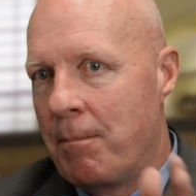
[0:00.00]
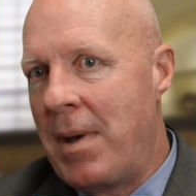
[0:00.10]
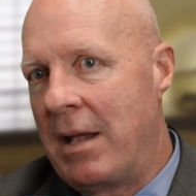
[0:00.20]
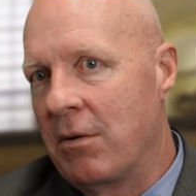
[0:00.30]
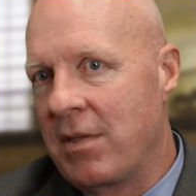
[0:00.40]

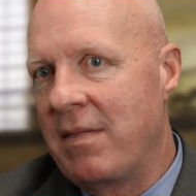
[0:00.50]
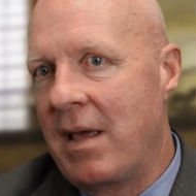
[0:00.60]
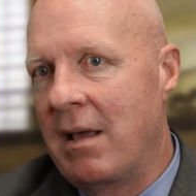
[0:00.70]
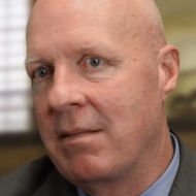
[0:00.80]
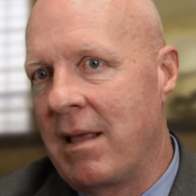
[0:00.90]
better than
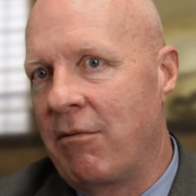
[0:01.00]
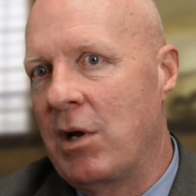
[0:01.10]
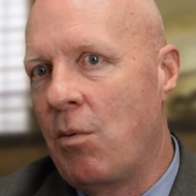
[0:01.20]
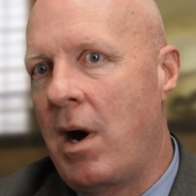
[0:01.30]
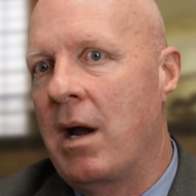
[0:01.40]
they
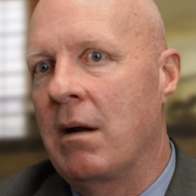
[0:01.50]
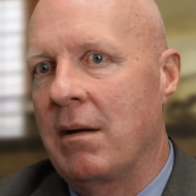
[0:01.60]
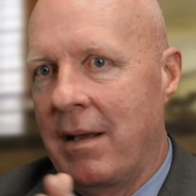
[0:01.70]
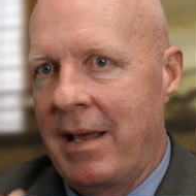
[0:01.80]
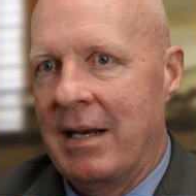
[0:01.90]
require
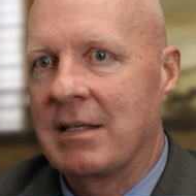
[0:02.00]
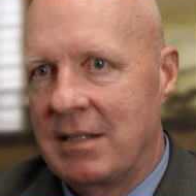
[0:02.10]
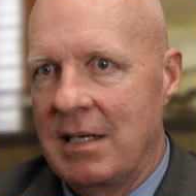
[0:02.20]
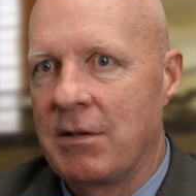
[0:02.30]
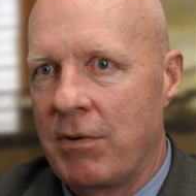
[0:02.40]
and
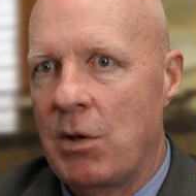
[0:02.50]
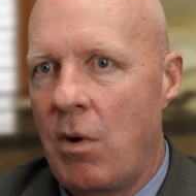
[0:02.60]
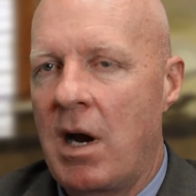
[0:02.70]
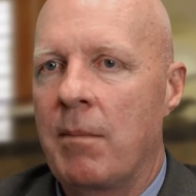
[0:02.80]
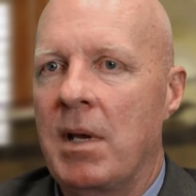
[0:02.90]
exceed the
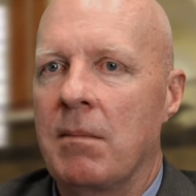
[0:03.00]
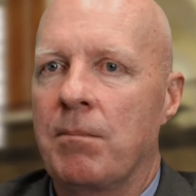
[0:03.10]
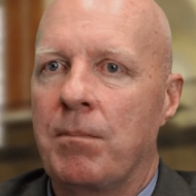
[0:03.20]
requirement,